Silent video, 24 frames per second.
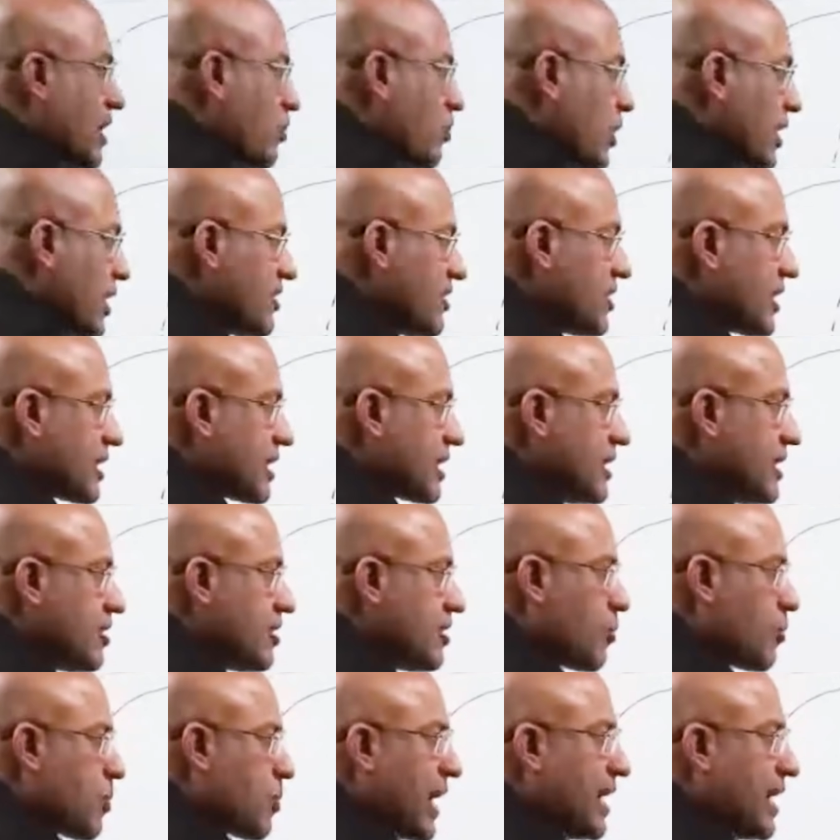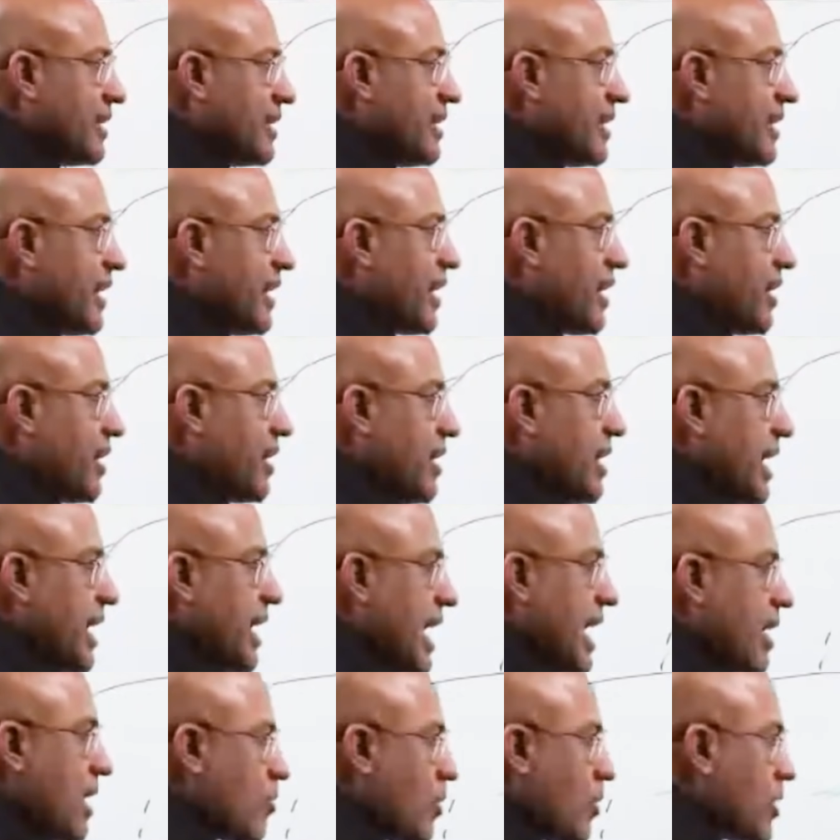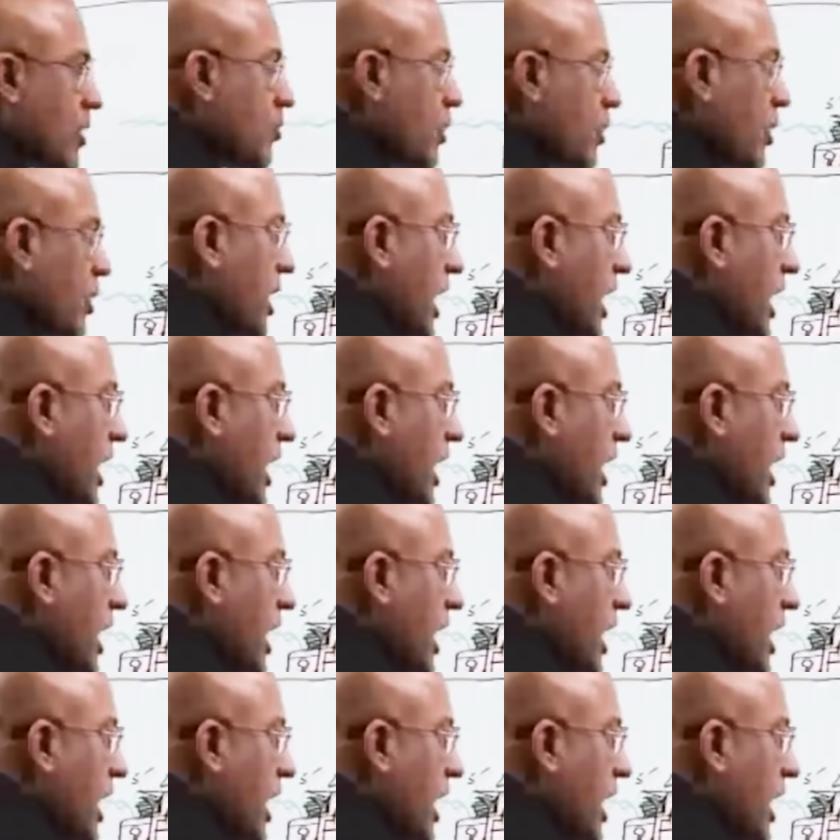once the key is applied here, and what will